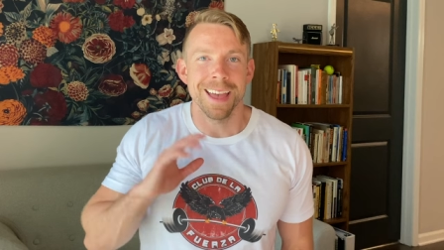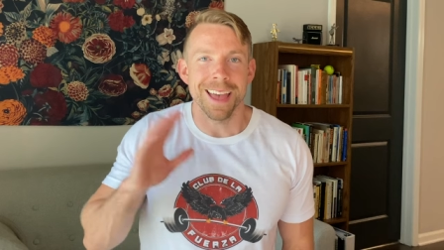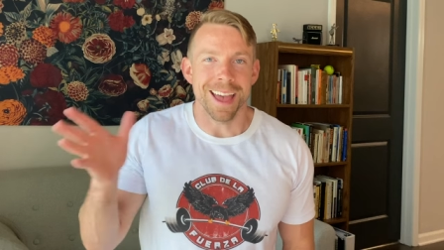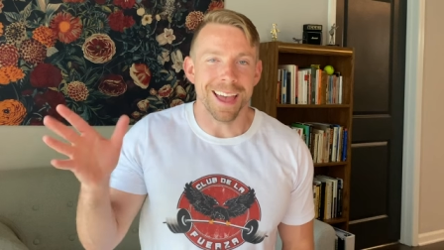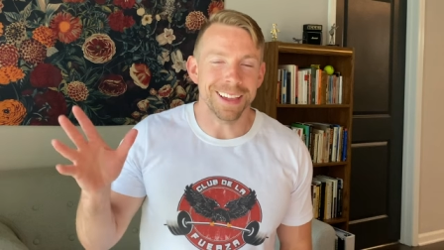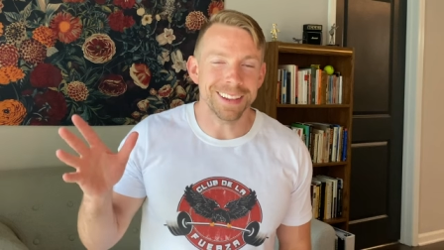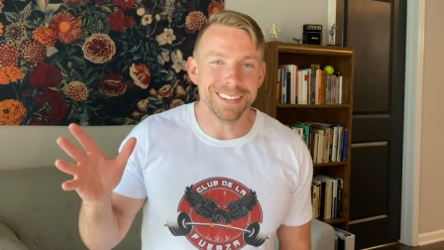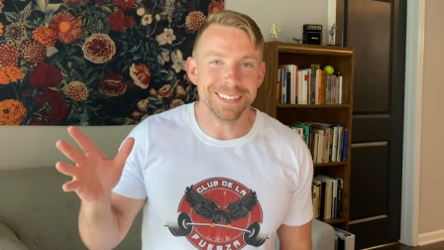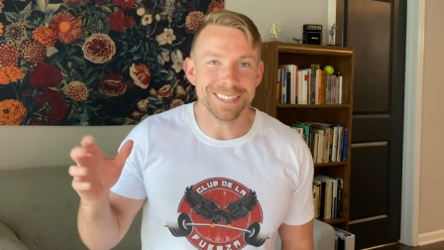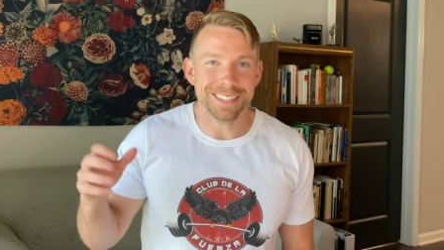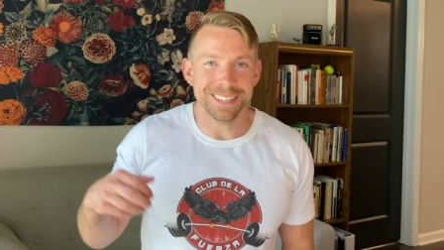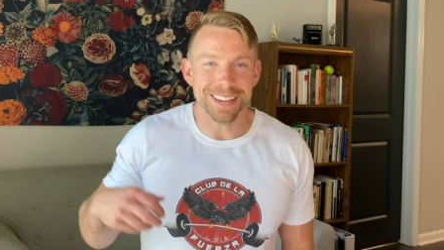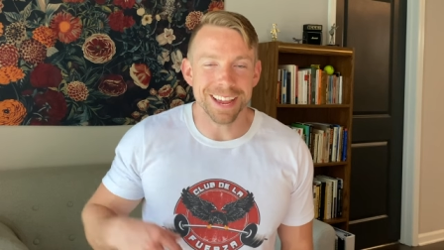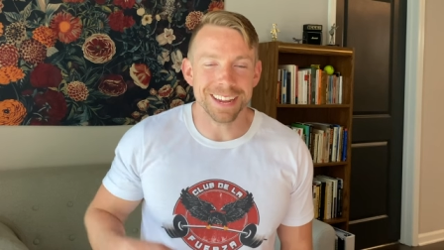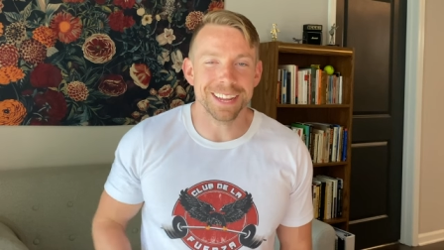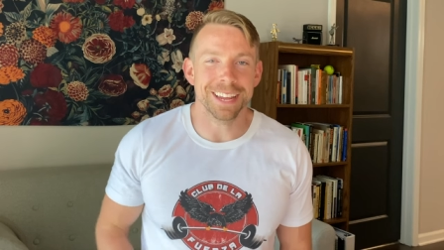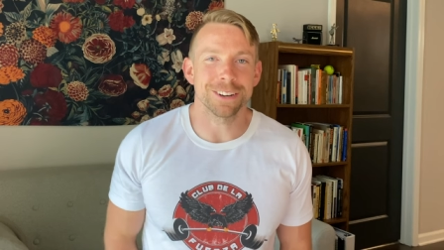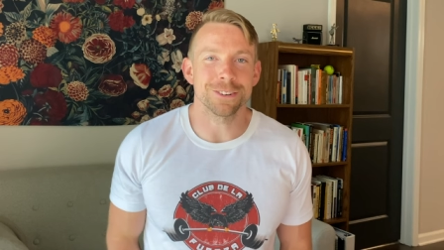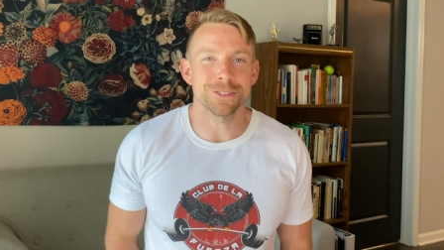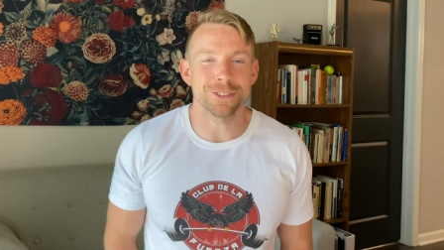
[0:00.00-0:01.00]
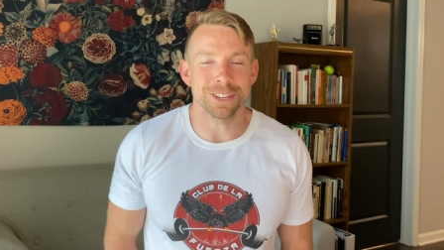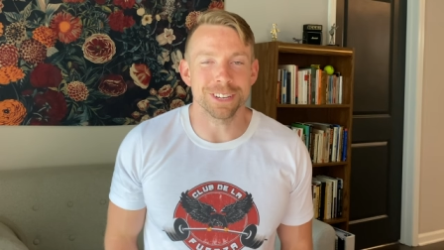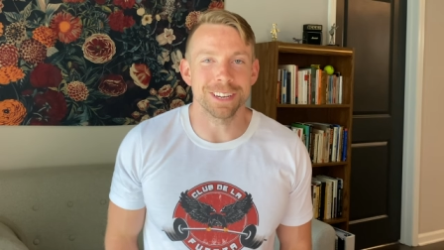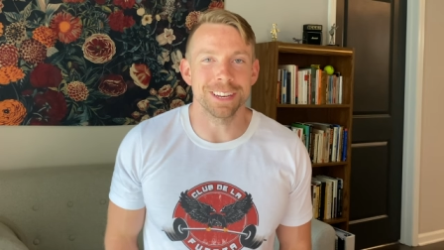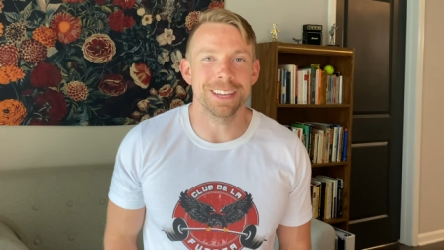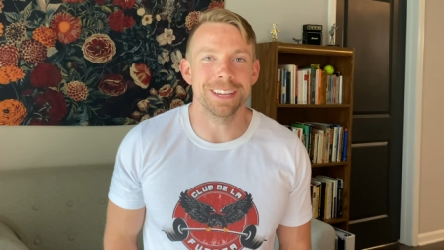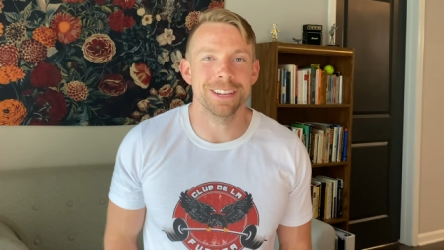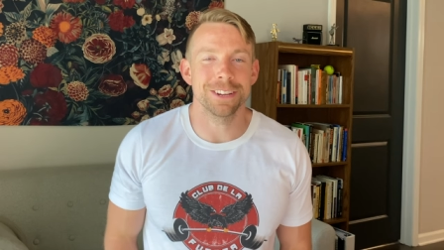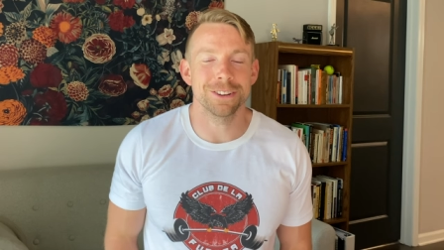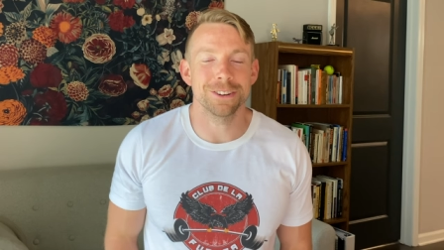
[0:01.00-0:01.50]
Hey, Zack Henderson
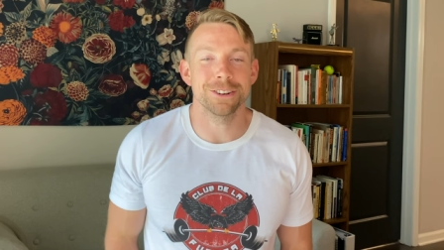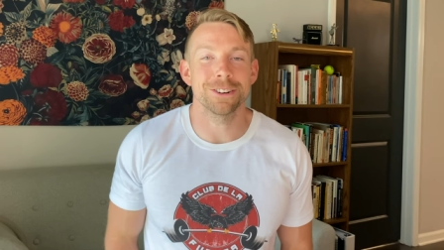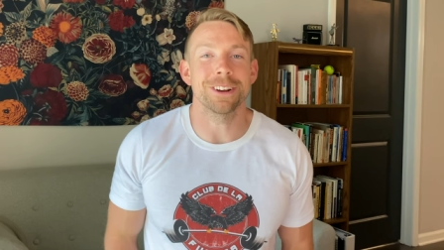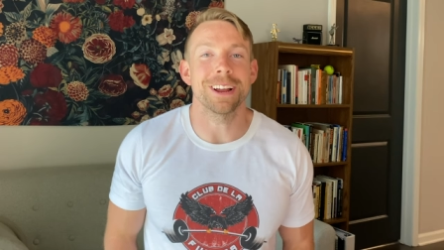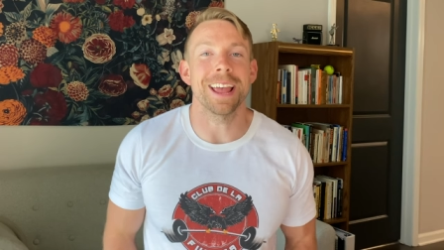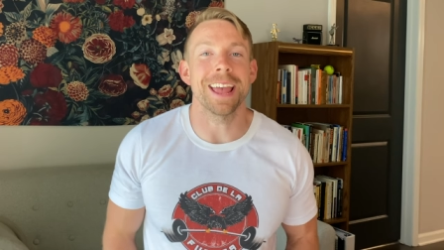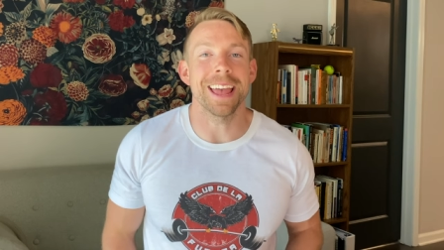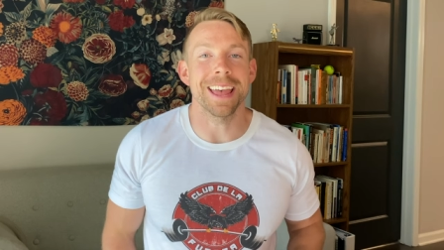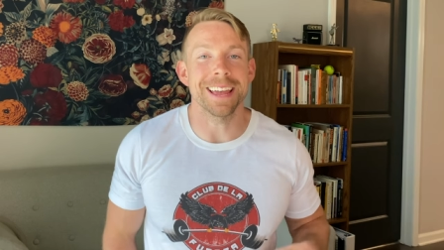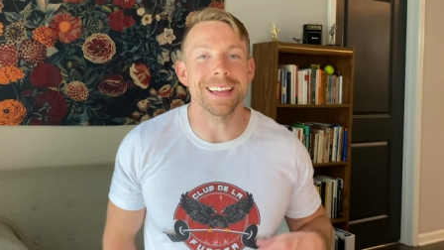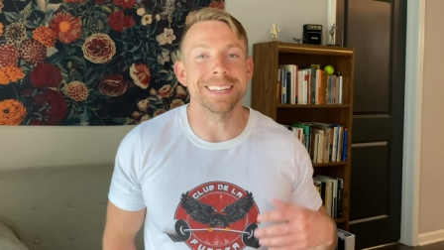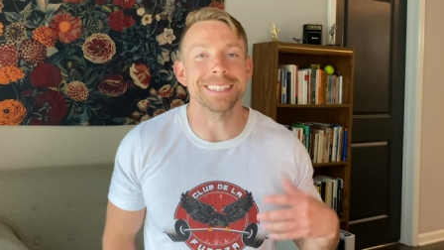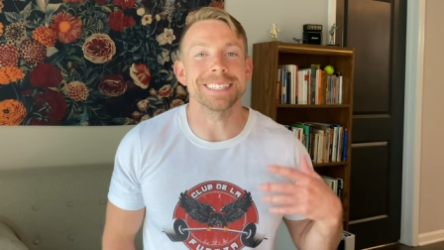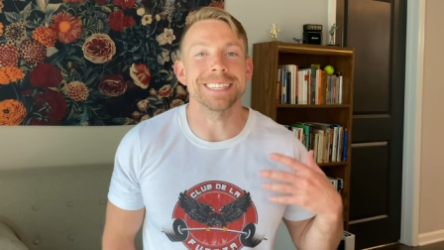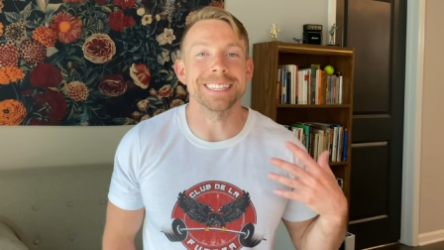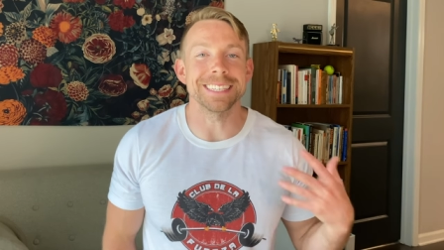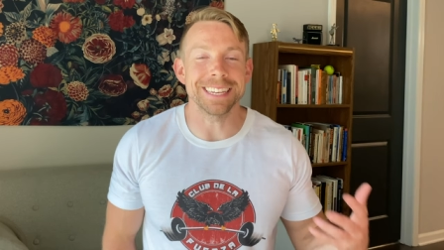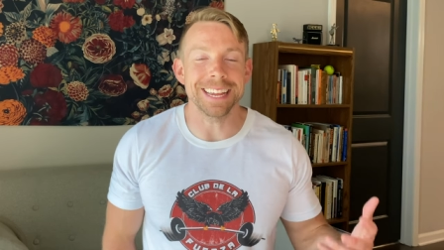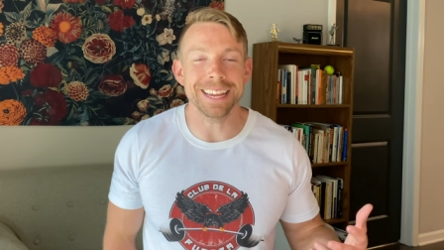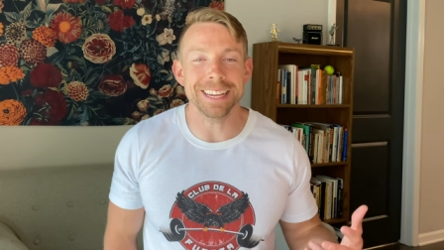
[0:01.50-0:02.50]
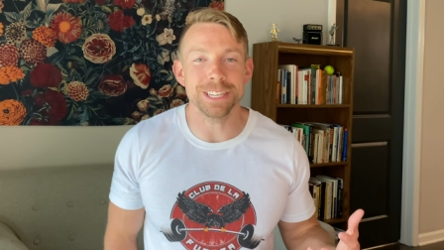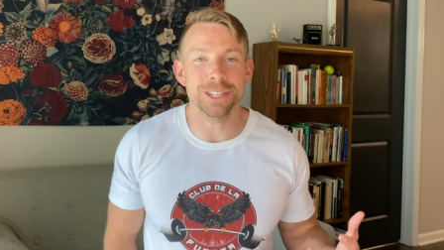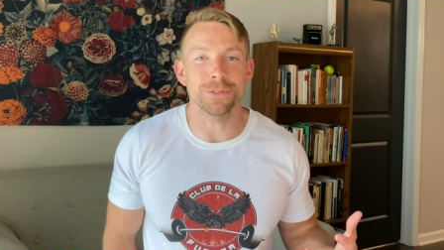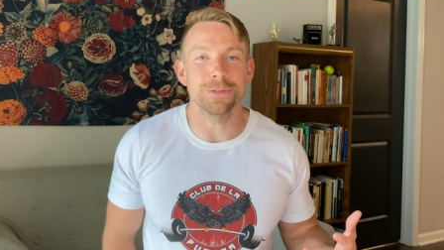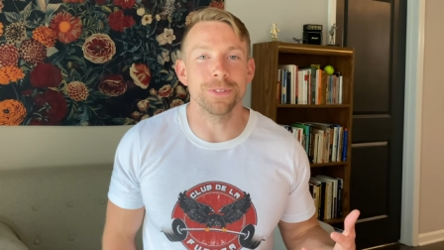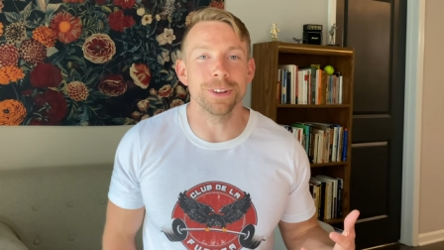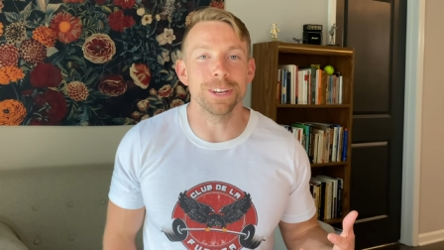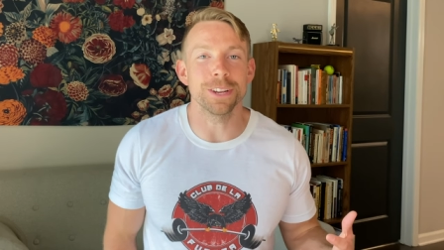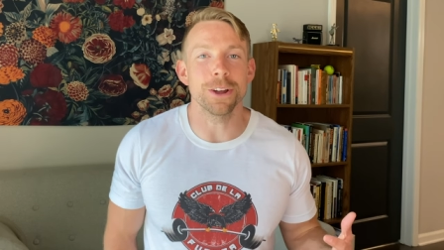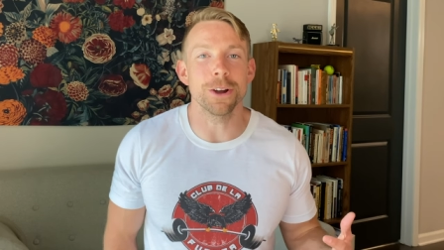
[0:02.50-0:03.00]
here, and today's
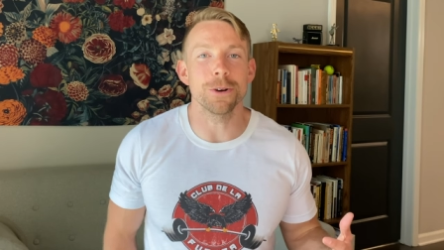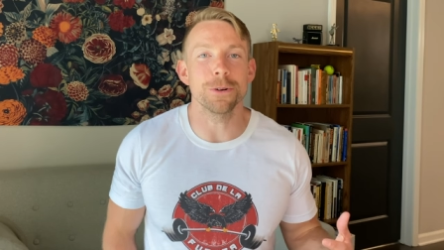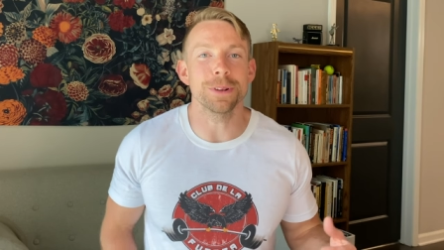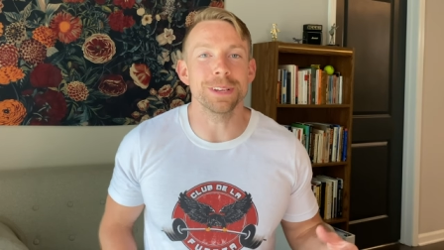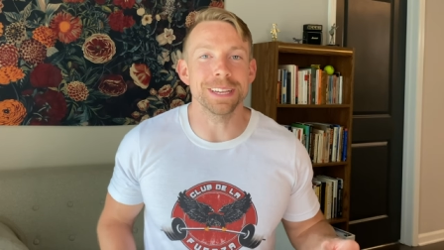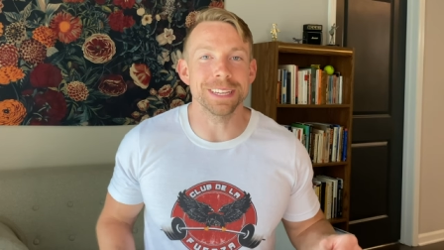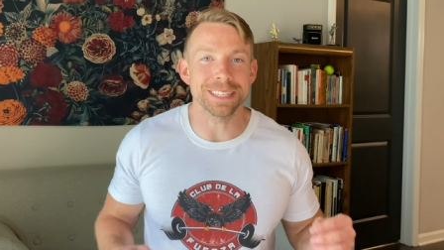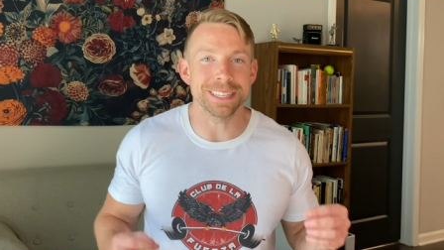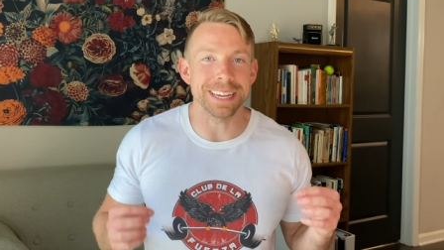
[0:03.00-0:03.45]
video is